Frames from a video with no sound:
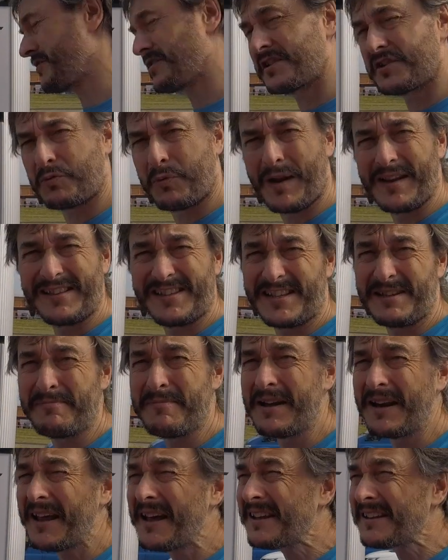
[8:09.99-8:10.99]
20
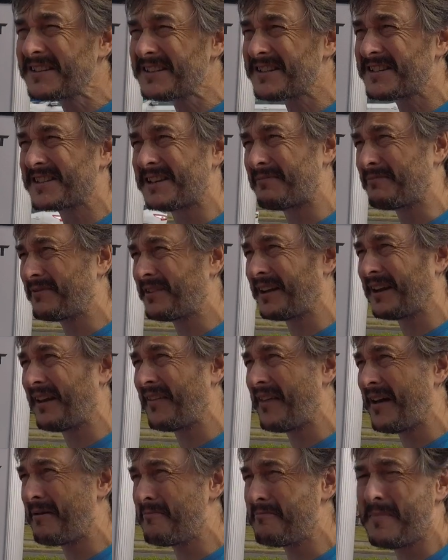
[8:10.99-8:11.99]
minutes, something
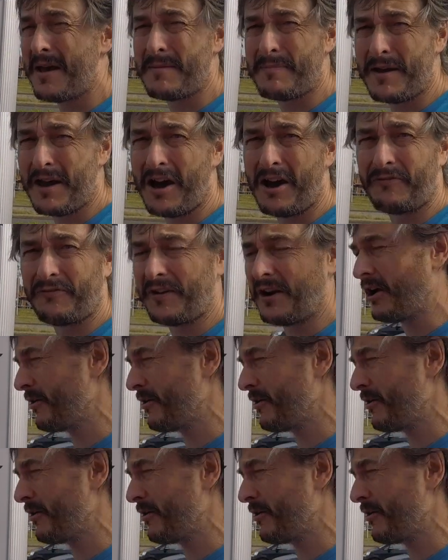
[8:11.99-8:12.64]
like that, maybe half an hour